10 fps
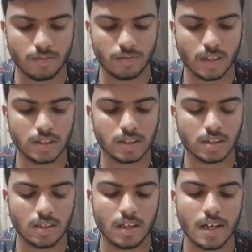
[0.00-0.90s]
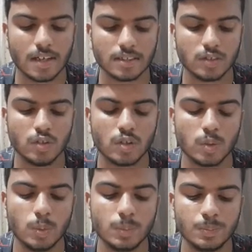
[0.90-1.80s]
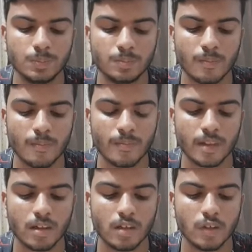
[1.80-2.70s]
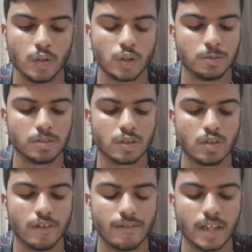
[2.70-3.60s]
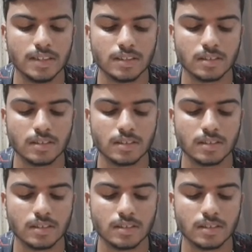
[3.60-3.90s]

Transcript: First, let us go to YouTube Studio friends.